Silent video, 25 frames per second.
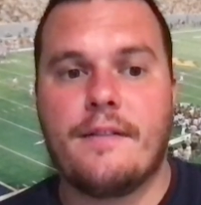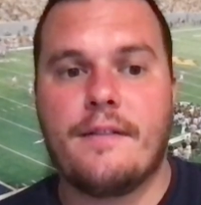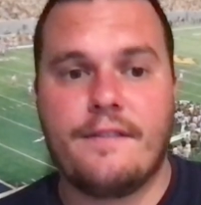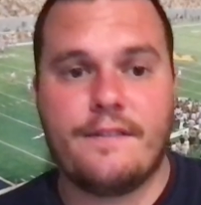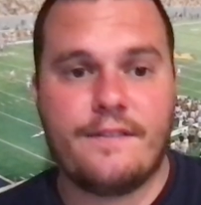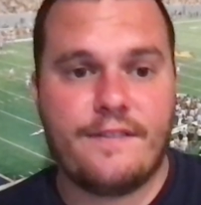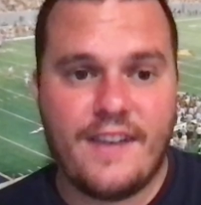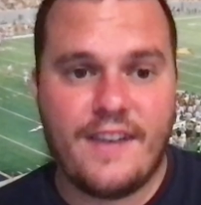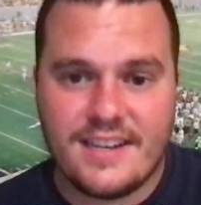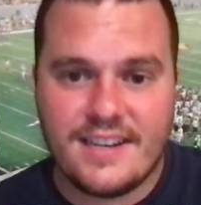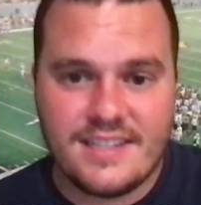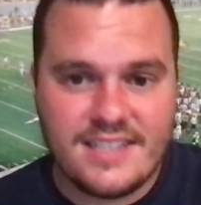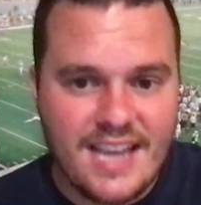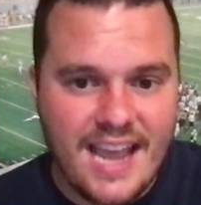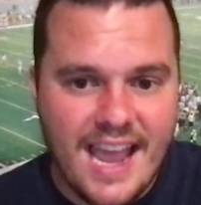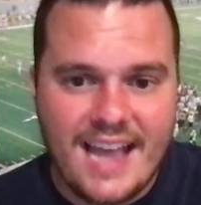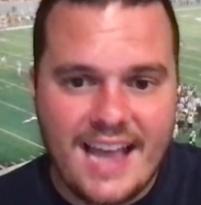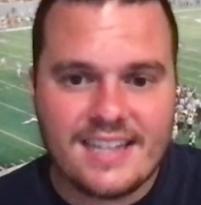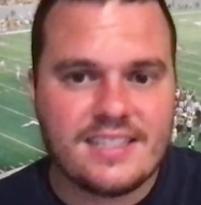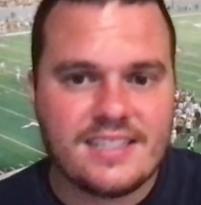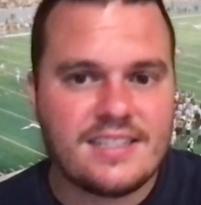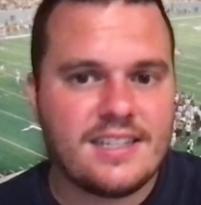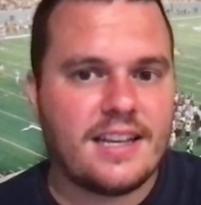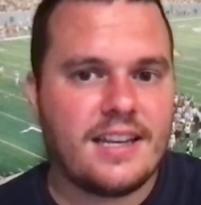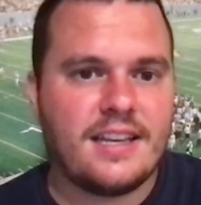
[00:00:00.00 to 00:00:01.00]

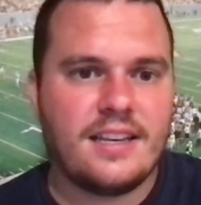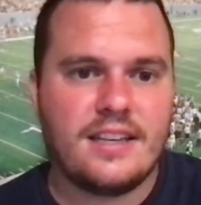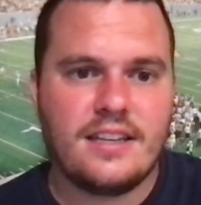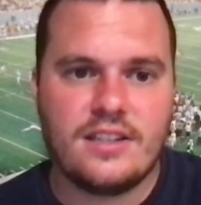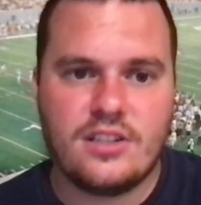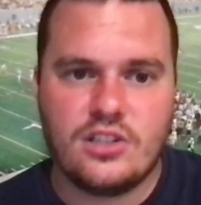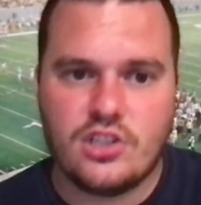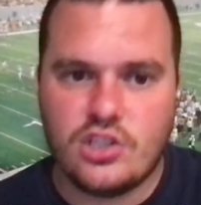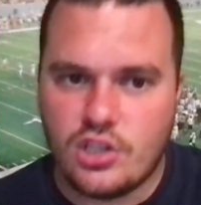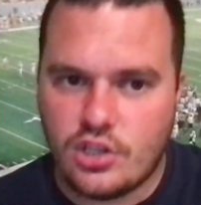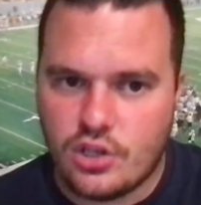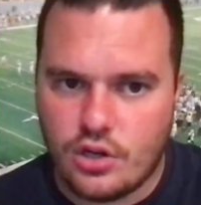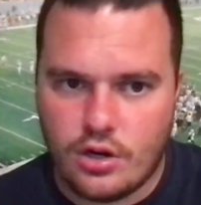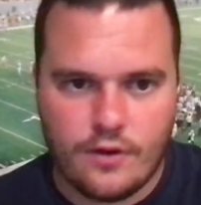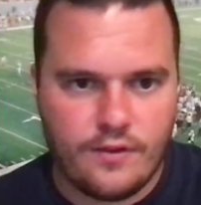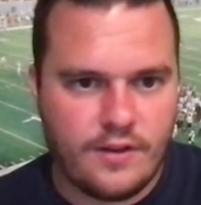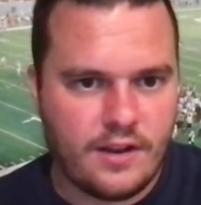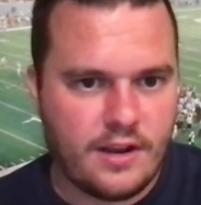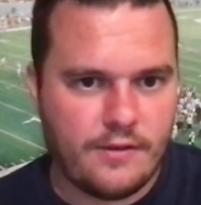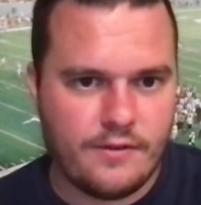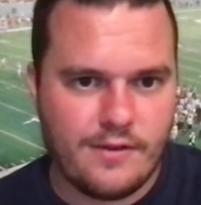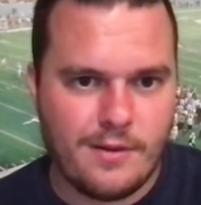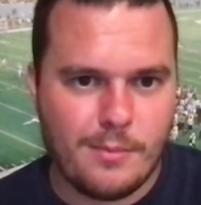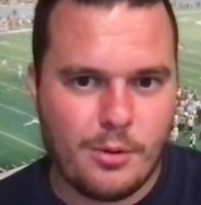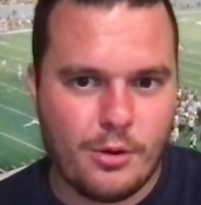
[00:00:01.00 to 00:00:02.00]
Fantastic.
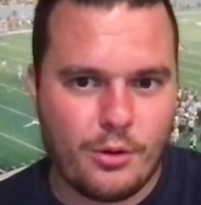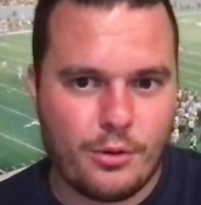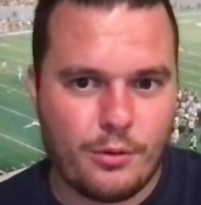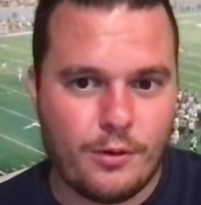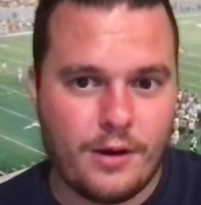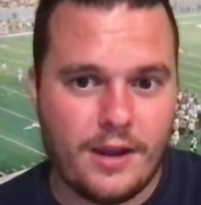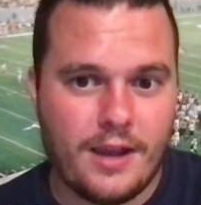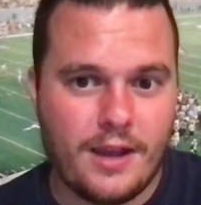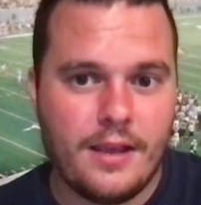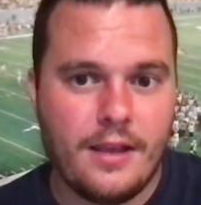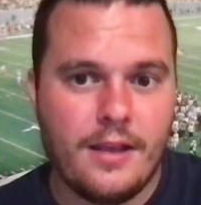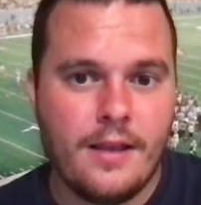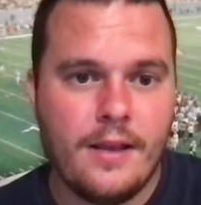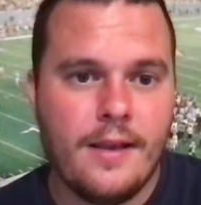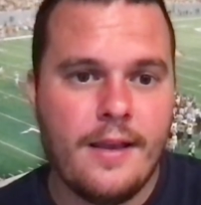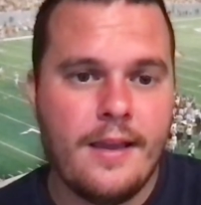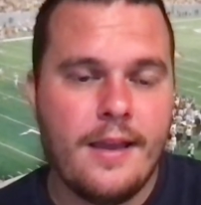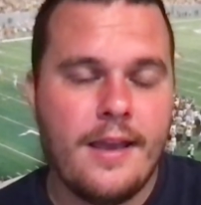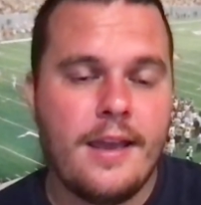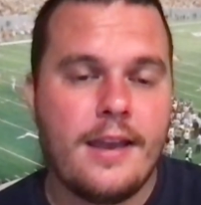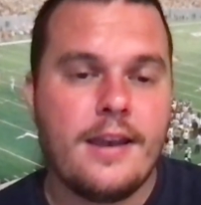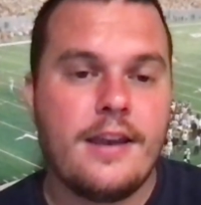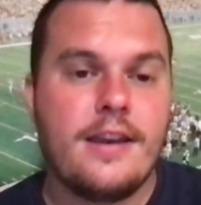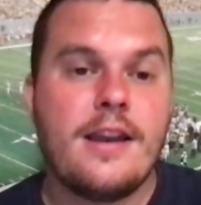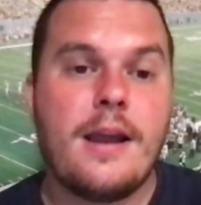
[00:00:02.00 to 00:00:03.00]
Deserving of number 3.
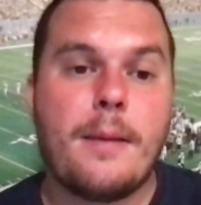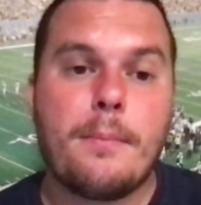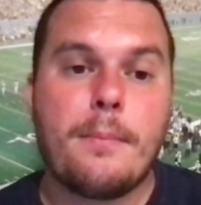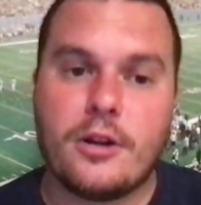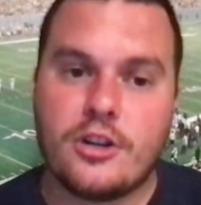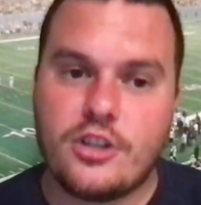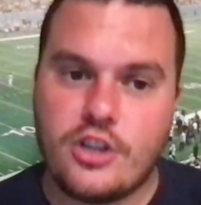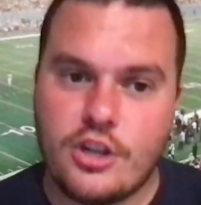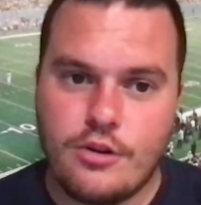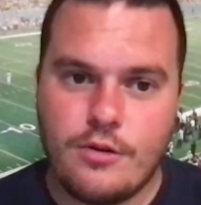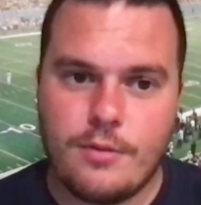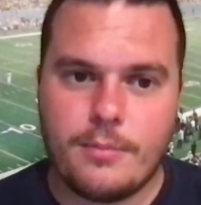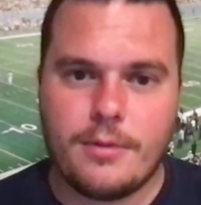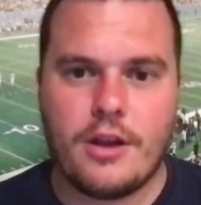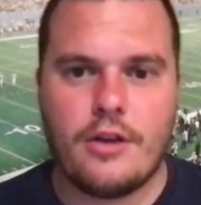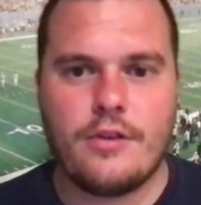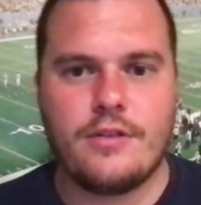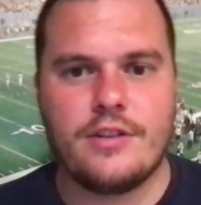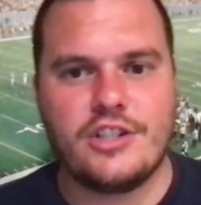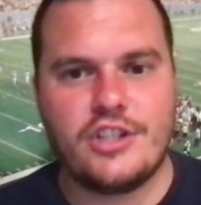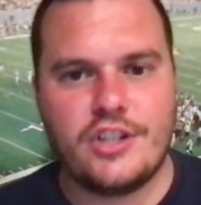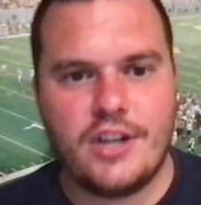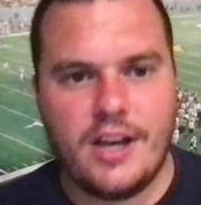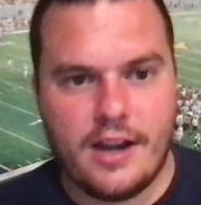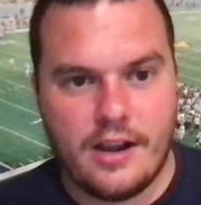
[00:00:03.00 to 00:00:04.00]
Number 2, I'm
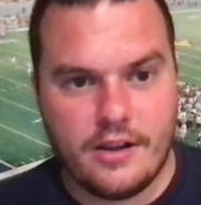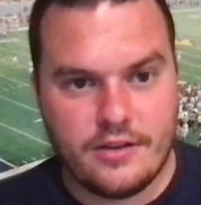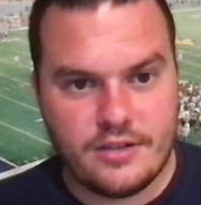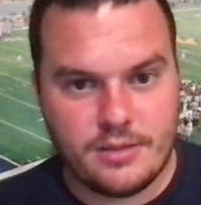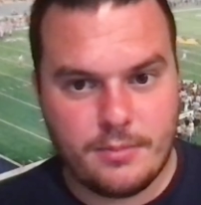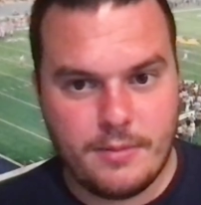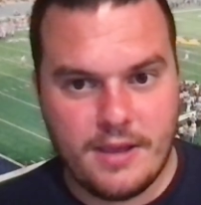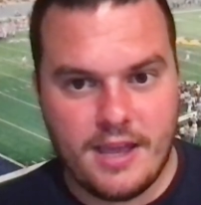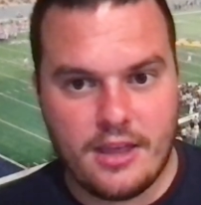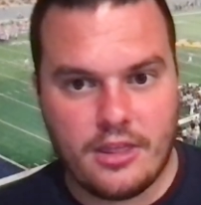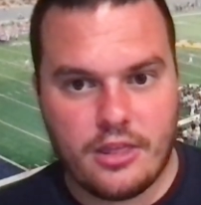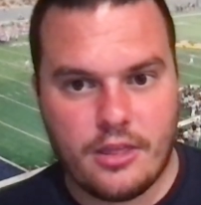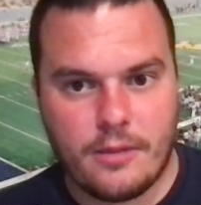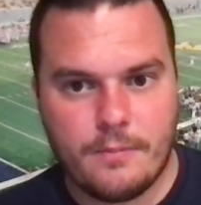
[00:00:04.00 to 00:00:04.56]
going Geno Smith.